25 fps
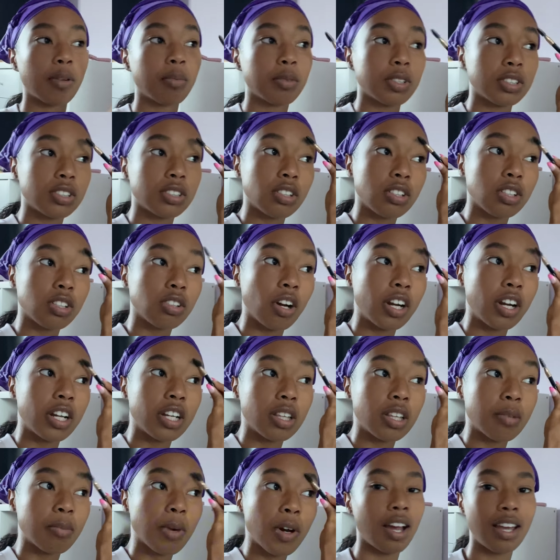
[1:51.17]
I'm gonna start grinding
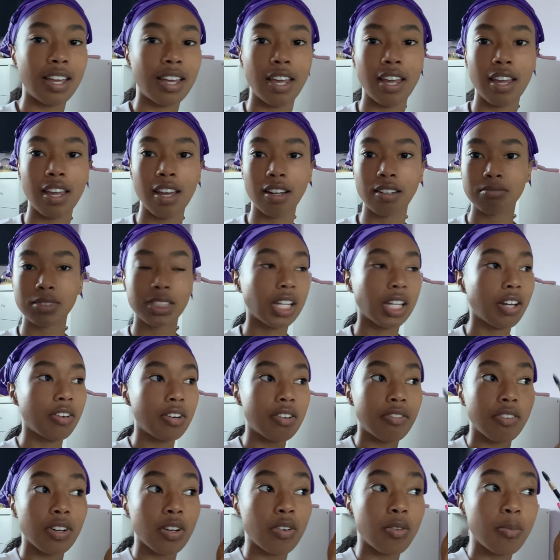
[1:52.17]
them out I can't because I don't
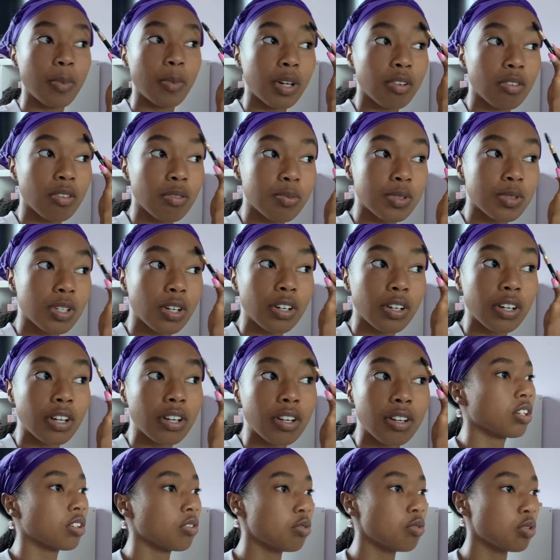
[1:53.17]
even know who my groups are
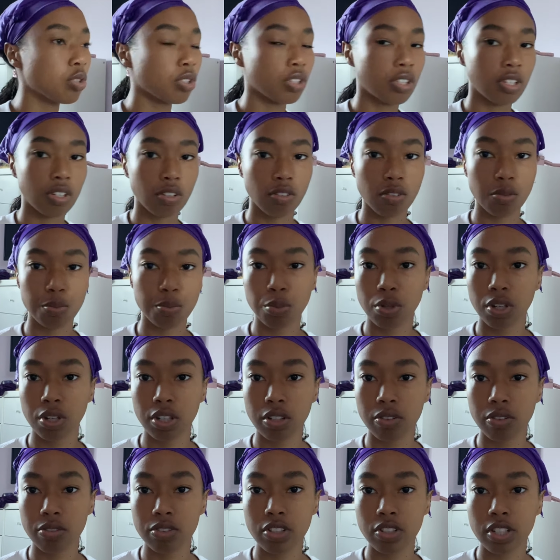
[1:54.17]
yet usually in group work
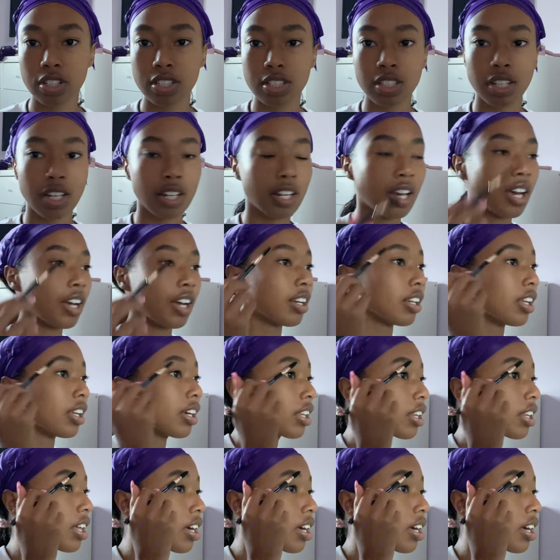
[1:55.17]
no one tries to get ahead like